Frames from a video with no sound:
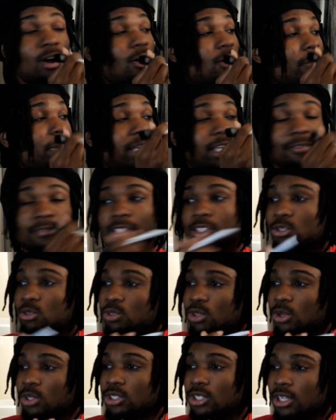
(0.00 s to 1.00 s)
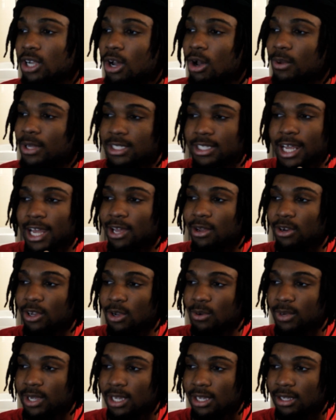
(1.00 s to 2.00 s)
because if you're too close to the goal, it's not going to go
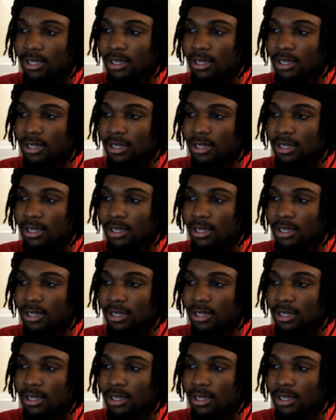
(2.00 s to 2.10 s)
in.